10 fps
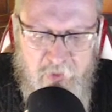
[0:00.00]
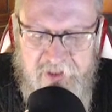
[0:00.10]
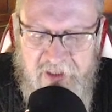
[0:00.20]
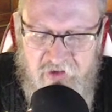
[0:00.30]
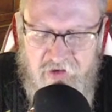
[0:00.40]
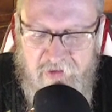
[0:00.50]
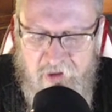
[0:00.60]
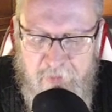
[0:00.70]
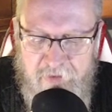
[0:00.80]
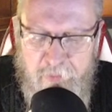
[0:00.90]
is truth? A
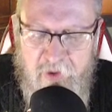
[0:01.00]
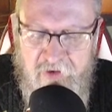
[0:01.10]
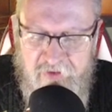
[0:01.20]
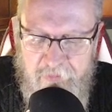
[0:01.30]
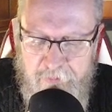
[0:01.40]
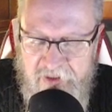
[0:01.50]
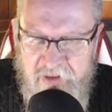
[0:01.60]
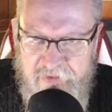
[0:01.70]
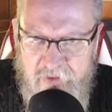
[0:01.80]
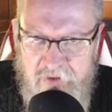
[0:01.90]
movable host of
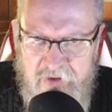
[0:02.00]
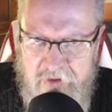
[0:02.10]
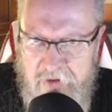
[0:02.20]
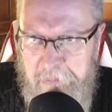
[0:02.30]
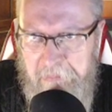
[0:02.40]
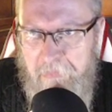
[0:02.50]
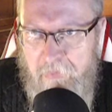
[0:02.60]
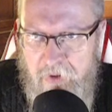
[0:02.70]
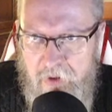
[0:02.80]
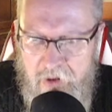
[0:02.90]
metaphors,
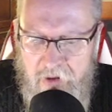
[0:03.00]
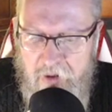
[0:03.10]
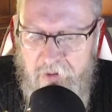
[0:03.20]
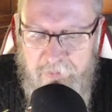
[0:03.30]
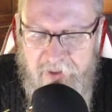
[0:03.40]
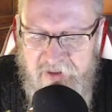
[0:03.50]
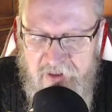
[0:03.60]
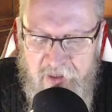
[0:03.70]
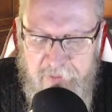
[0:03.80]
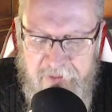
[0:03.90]

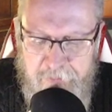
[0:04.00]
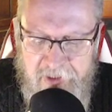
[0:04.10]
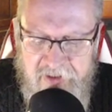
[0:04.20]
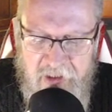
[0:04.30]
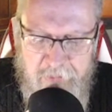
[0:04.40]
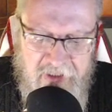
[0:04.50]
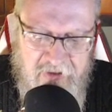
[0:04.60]
metonymies,